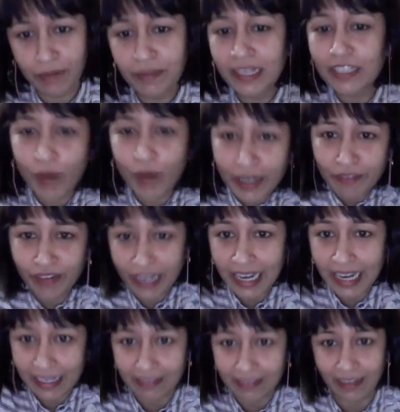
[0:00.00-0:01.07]
I mean, that's quite
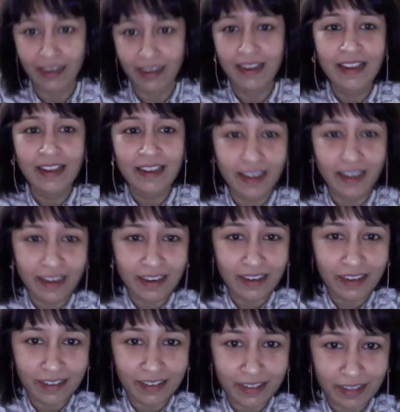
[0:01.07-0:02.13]
fantastic,
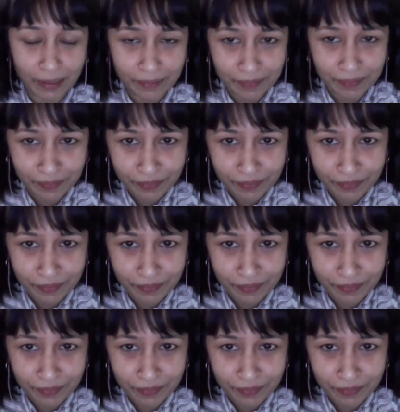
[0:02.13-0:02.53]
really.